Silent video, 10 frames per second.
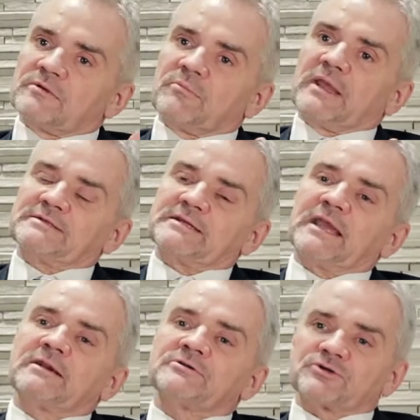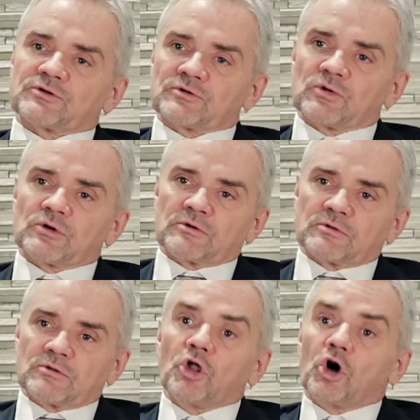maintain a certain look
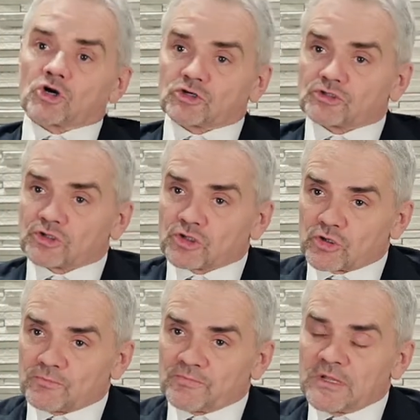longer term.